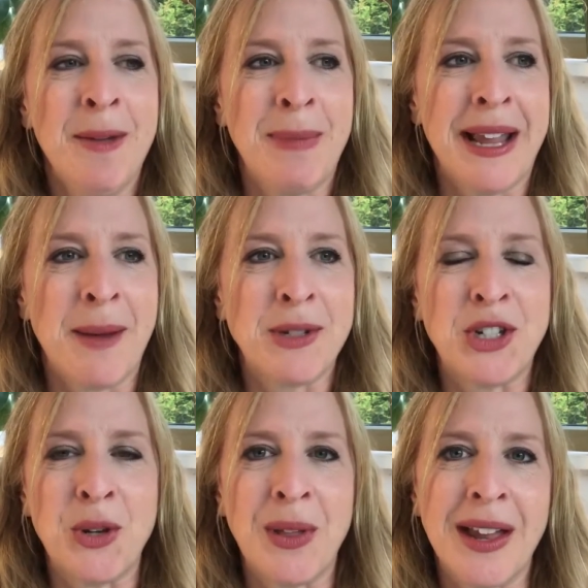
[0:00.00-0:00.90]
being able to
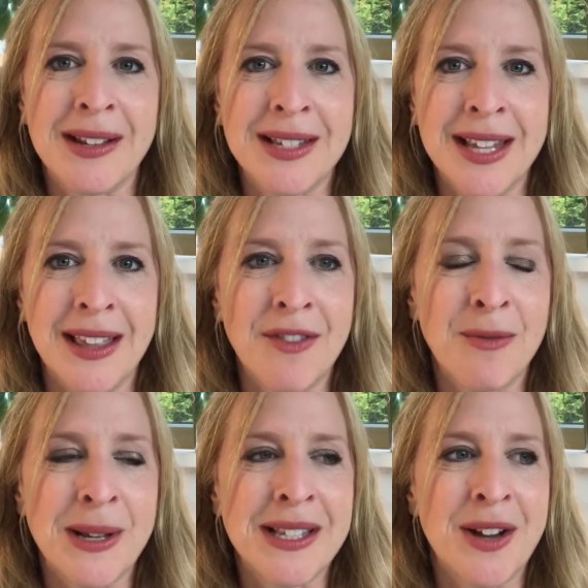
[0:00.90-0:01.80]
do that and see that for
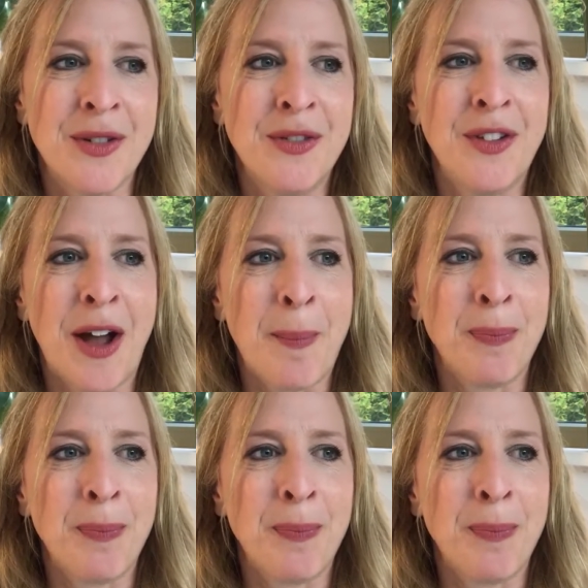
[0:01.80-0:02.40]
myself.